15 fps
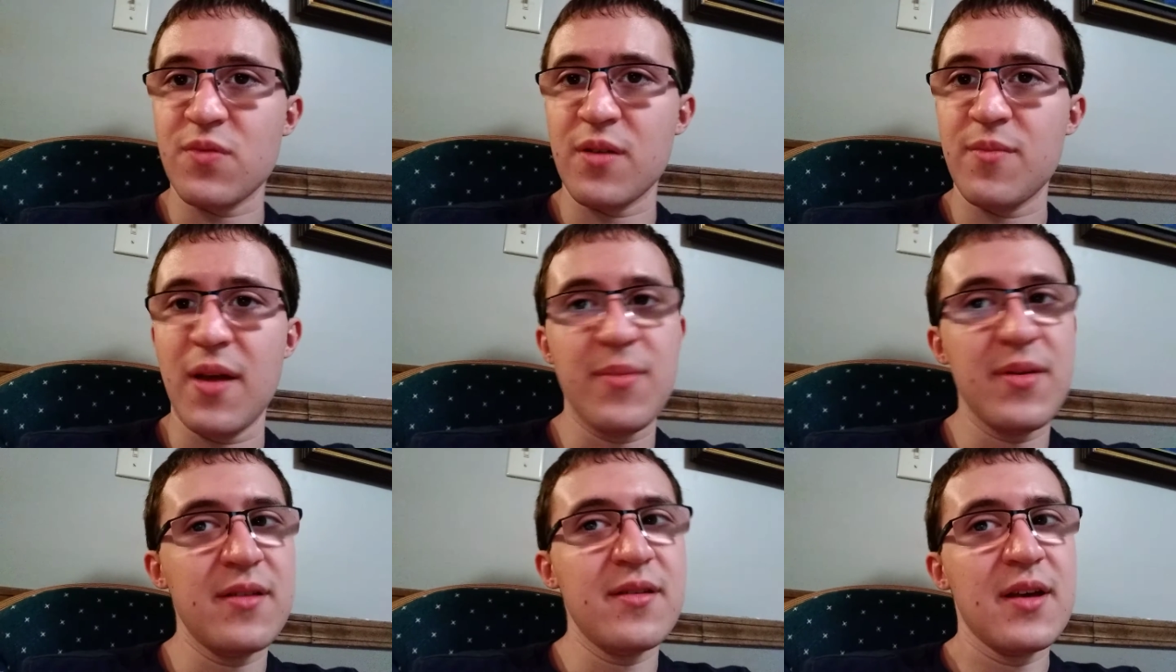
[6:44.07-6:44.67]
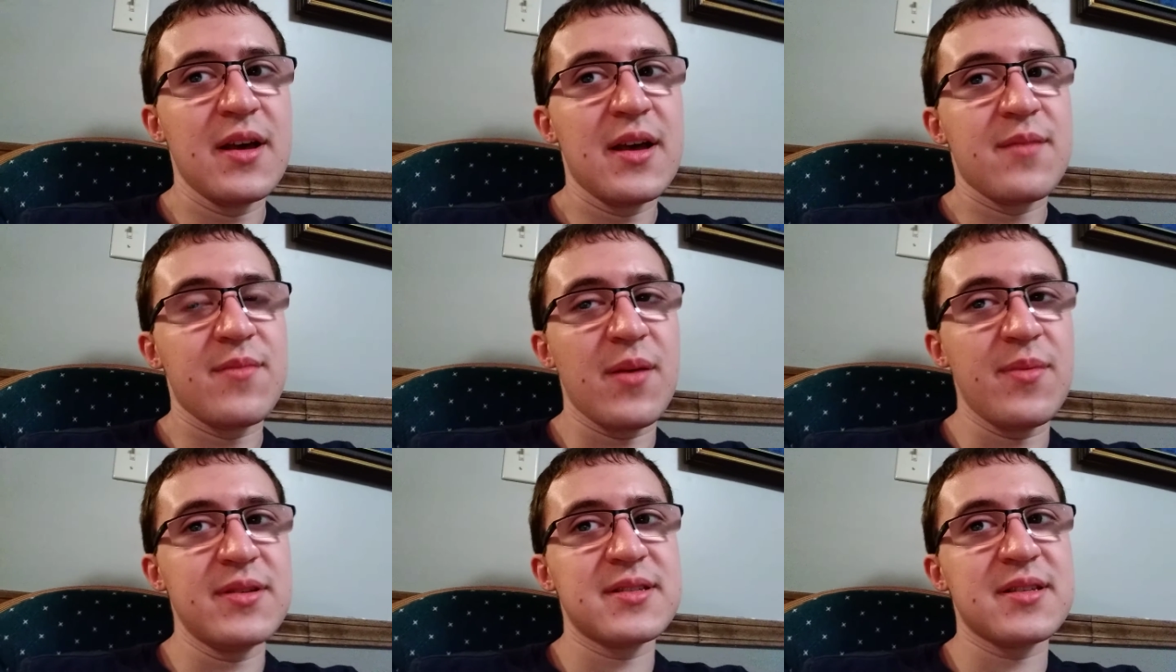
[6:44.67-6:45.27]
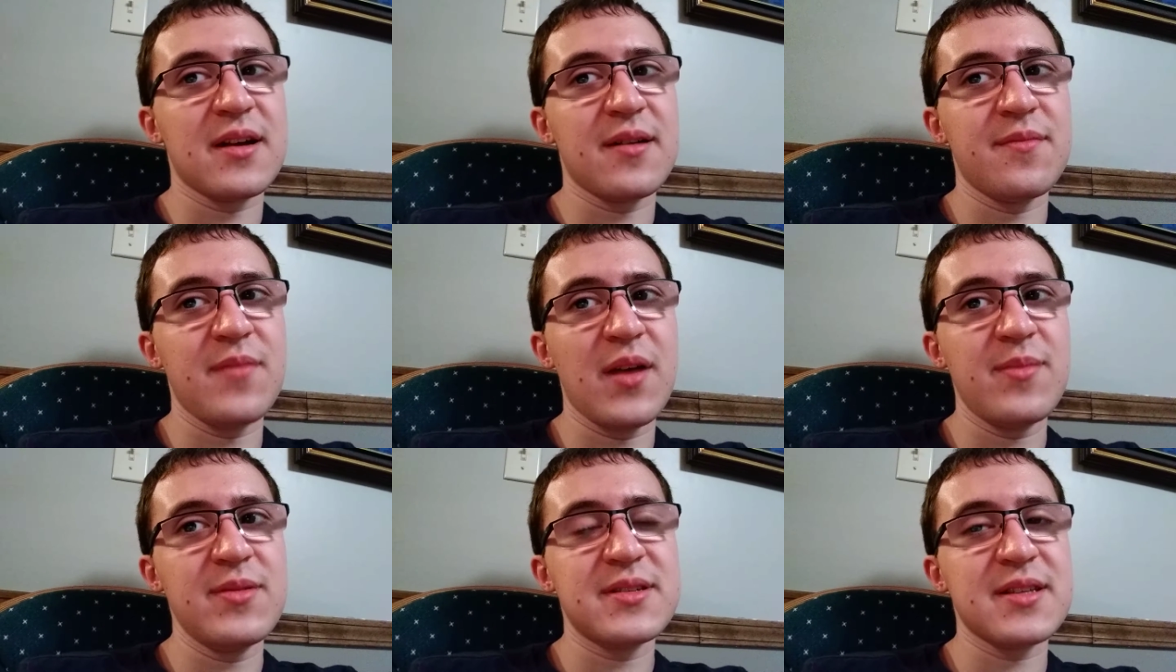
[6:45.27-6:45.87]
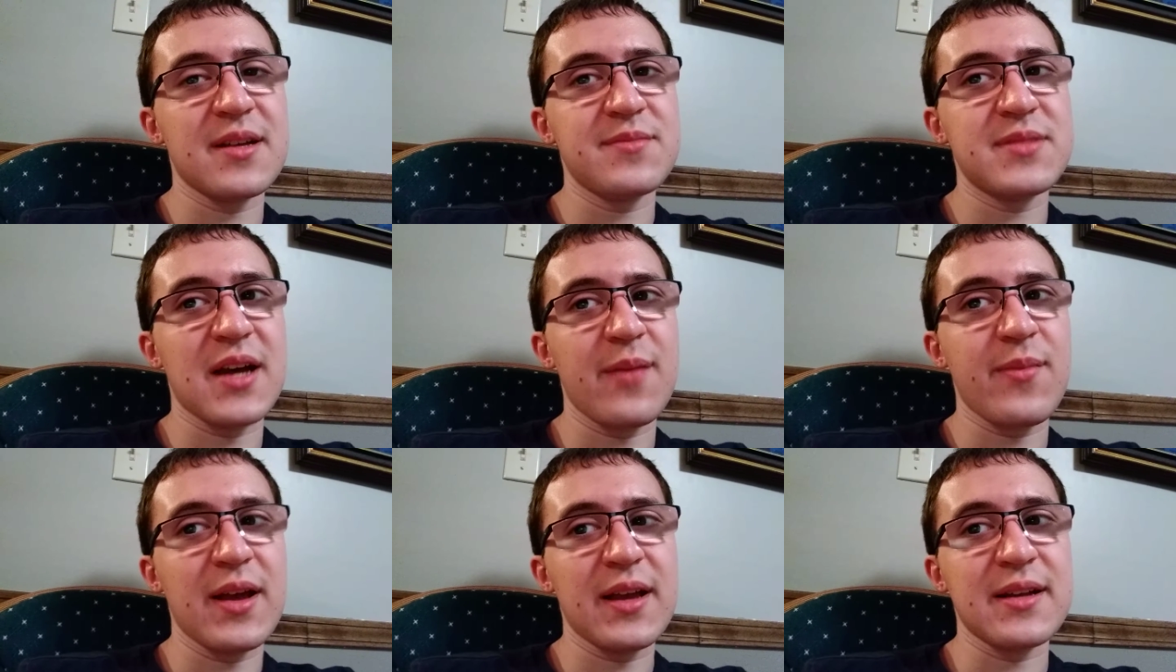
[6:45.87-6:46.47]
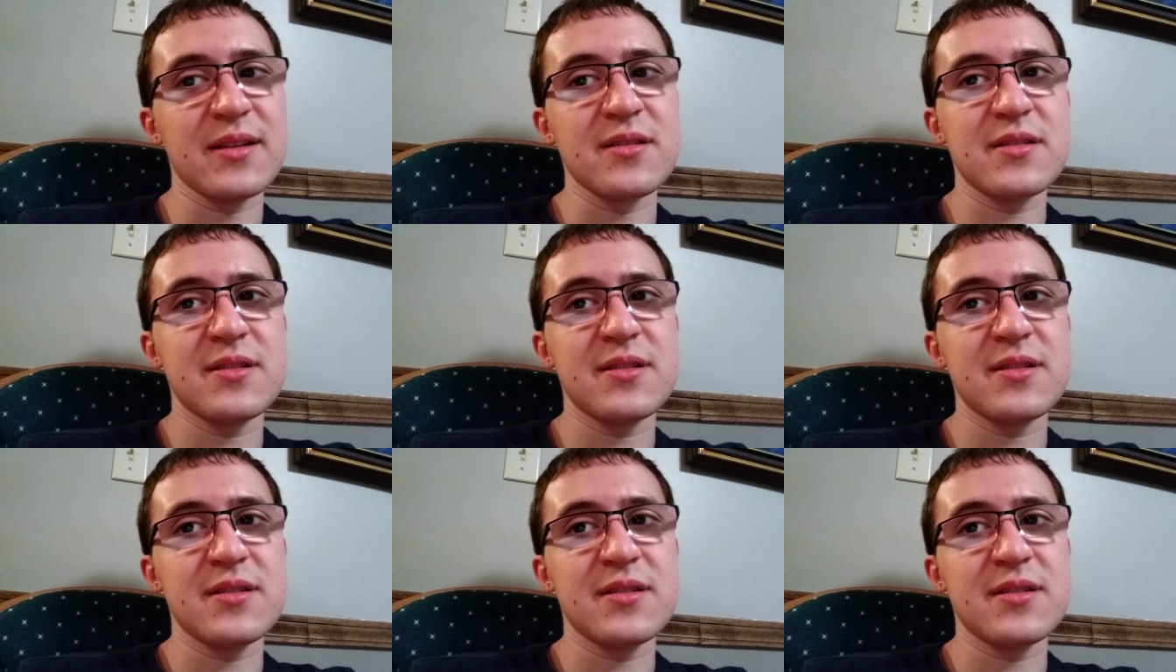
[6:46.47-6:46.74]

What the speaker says: Maybe sometime I can